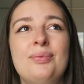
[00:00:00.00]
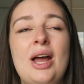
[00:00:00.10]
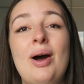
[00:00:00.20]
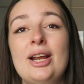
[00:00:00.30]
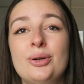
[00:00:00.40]

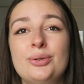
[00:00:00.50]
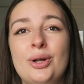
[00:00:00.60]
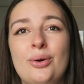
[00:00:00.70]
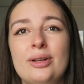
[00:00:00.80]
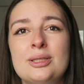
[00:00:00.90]
Now, I don't
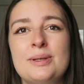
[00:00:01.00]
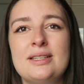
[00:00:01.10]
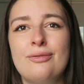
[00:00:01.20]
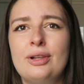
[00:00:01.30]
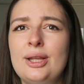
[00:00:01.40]
know
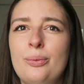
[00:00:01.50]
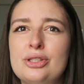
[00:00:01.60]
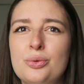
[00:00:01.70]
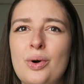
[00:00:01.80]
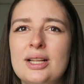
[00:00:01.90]
specifically
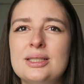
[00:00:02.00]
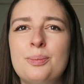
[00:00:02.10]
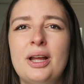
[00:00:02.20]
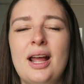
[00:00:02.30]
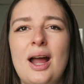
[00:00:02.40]
which ones,
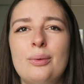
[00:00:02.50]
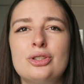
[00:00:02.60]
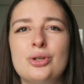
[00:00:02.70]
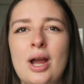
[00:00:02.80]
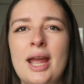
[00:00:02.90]
but I will
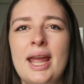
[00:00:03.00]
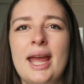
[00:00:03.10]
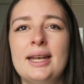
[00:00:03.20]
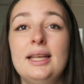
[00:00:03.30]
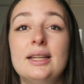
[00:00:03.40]
try
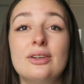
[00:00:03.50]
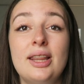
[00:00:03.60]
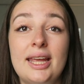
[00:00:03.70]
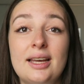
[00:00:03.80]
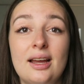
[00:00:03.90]
and either
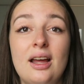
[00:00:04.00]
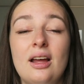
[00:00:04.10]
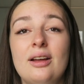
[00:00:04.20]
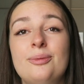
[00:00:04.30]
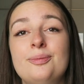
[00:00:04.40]
link
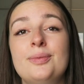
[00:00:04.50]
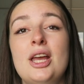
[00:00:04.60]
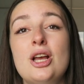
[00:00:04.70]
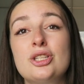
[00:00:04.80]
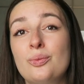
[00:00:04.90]
um,
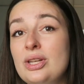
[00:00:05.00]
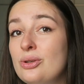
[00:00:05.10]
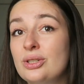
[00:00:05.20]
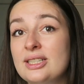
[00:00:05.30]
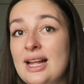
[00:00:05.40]
some
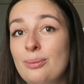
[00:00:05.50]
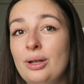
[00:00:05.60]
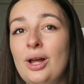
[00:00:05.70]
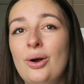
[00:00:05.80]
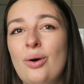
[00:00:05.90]
resources down
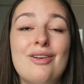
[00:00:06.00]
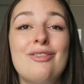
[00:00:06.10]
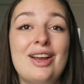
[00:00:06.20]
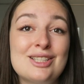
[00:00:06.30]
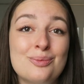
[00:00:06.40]
below if I
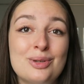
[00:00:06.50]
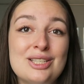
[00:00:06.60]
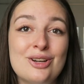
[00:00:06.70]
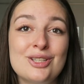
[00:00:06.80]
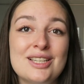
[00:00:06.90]
find some
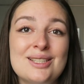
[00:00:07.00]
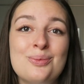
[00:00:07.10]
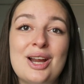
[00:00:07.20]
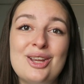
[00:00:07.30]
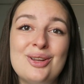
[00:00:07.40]
resources
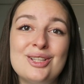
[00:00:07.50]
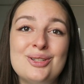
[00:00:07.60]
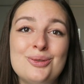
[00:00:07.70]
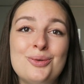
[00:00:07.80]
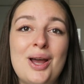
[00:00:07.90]
where you can
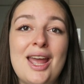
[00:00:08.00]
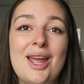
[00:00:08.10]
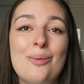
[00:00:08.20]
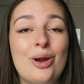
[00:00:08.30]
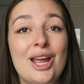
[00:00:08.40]
do
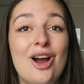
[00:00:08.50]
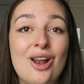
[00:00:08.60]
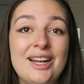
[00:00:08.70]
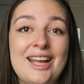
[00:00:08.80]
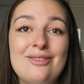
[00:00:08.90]
a working
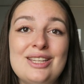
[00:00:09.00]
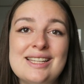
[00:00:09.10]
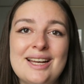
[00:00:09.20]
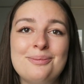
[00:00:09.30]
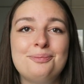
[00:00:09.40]
holiday
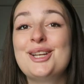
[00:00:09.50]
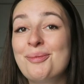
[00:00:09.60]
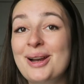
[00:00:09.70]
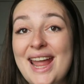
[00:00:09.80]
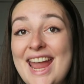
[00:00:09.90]
visa.
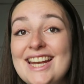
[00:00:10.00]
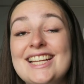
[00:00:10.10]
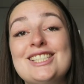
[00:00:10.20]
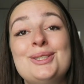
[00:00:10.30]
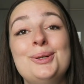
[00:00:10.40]
Number eight
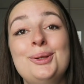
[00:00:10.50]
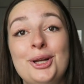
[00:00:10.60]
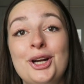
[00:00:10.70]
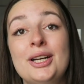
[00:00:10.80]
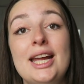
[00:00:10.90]
is to
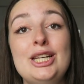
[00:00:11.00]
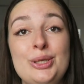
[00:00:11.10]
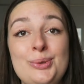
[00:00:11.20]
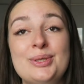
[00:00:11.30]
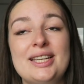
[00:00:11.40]
learn a
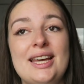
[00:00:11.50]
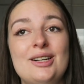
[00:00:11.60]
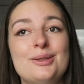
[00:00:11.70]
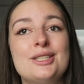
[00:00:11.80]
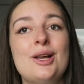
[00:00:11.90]
new
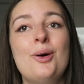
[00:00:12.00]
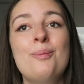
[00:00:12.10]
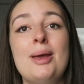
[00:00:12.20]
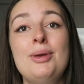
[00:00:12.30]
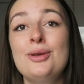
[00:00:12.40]
skill. So
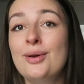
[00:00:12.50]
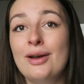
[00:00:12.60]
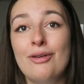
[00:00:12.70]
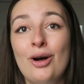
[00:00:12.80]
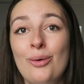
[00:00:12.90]
maybe you
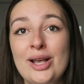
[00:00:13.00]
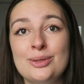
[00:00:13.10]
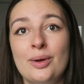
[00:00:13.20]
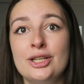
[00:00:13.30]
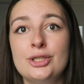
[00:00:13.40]
have
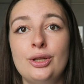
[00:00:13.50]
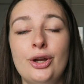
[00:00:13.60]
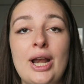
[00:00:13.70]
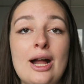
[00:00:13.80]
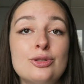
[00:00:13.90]
always wanted to
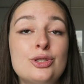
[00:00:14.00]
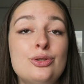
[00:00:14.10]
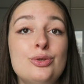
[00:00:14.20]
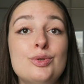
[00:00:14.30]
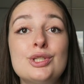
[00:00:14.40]
learn how to
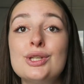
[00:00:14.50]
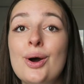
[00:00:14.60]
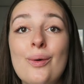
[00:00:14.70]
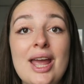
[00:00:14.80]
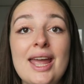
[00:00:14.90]
do
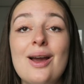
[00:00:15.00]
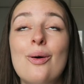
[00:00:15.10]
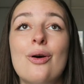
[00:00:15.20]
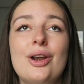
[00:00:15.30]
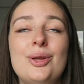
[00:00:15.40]
sewing
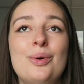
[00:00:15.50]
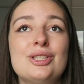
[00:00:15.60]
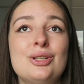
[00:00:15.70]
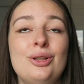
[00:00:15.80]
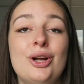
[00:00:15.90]
or you
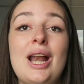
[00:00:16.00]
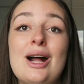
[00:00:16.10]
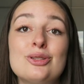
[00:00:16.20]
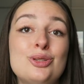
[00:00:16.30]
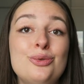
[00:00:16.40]
want to learn
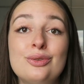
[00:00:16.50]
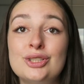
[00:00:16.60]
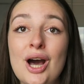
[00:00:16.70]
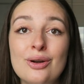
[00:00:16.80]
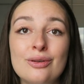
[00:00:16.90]
how to do
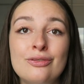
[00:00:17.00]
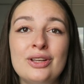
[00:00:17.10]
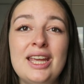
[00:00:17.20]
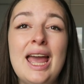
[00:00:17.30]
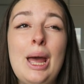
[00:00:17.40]

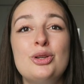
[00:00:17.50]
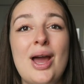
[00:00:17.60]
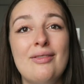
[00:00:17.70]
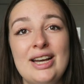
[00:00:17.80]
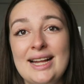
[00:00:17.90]
photography, but you
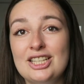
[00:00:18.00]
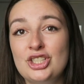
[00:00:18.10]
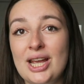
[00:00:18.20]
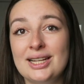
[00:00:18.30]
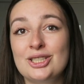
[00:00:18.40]
haven't had the
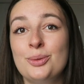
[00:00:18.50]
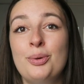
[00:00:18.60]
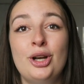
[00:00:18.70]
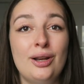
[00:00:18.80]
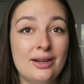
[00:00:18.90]
chance to
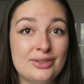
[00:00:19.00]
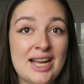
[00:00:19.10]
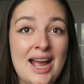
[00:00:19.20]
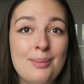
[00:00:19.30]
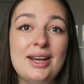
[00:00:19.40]
put a lot of
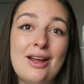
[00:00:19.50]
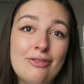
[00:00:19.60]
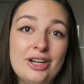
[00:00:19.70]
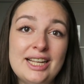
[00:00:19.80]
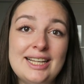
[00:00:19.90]
time and
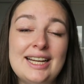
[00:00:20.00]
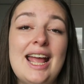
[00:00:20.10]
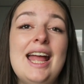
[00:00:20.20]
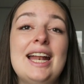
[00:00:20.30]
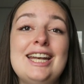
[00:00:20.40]
effort in
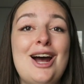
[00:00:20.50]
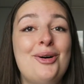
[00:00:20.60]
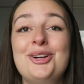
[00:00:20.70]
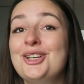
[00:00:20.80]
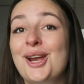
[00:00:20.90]
it.
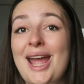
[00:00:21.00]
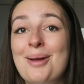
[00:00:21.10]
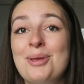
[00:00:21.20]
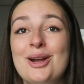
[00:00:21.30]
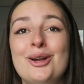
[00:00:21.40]
Now on your
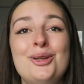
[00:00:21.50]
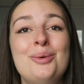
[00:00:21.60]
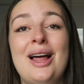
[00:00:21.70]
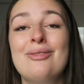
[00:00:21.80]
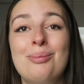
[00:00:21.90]
gap year, you
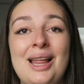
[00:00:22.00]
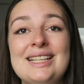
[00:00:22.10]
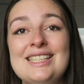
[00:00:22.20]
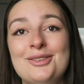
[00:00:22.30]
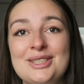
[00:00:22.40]
will have
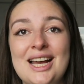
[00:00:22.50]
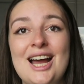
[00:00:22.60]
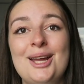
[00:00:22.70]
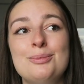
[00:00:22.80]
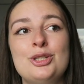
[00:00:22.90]
plenty of
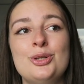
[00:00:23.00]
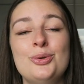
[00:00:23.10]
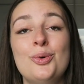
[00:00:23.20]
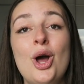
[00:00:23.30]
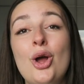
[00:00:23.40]
time
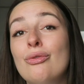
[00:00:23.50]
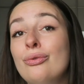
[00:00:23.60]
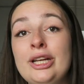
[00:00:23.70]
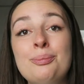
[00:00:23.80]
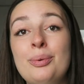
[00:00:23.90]
to
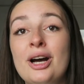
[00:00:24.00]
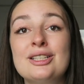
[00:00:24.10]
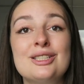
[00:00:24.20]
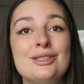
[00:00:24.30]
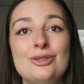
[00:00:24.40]
read
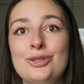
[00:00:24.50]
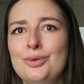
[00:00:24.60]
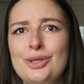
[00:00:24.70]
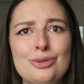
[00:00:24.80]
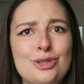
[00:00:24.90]
books,
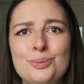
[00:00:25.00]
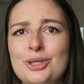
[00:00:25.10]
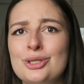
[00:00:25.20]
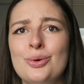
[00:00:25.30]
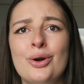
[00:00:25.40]
do YouTube
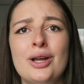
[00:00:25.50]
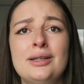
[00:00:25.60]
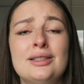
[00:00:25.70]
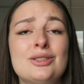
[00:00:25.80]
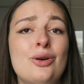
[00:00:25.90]

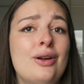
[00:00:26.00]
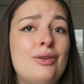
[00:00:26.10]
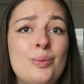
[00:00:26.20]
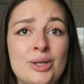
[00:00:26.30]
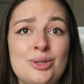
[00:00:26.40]
tutorials, or
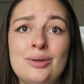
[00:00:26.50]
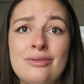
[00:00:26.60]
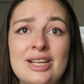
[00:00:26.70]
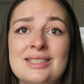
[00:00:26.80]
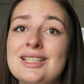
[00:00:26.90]
if you want to
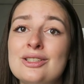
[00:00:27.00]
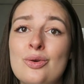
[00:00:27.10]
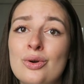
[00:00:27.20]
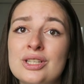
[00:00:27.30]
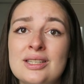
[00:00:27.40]
invest invest in
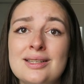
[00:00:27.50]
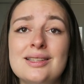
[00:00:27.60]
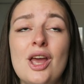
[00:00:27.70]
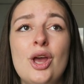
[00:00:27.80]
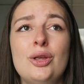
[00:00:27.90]

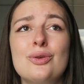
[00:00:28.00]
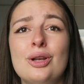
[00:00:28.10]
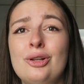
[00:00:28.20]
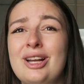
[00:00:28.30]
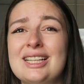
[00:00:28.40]
courses. You
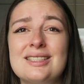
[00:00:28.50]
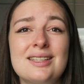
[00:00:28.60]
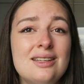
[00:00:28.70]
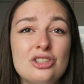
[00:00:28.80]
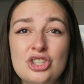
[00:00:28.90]
can look at
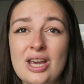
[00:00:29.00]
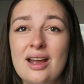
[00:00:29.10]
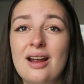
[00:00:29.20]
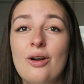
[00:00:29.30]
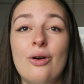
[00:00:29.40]

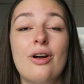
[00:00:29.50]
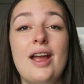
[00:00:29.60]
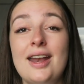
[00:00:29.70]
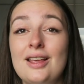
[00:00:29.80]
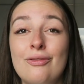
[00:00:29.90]
Skillshare or
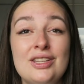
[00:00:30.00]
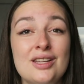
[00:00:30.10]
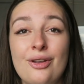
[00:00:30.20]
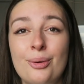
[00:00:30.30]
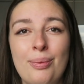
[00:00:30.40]
any of these
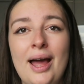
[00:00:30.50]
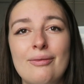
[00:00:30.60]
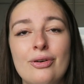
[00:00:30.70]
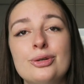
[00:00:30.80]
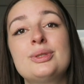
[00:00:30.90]
other
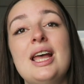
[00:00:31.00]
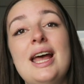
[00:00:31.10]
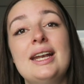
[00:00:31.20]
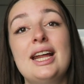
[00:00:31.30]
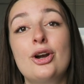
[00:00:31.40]
platforms
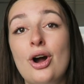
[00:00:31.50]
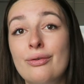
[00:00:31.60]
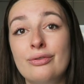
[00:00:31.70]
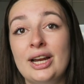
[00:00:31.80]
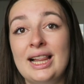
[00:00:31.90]
that are
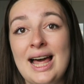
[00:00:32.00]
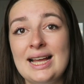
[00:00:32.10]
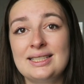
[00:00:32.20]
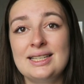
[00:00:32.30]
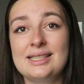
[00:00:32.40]
offering
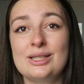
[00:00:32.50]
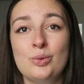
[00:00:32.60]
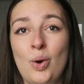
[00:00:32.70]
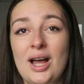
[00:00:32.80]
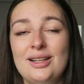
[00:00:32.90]
classes as
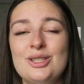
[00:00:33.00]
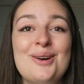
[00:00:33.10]
well.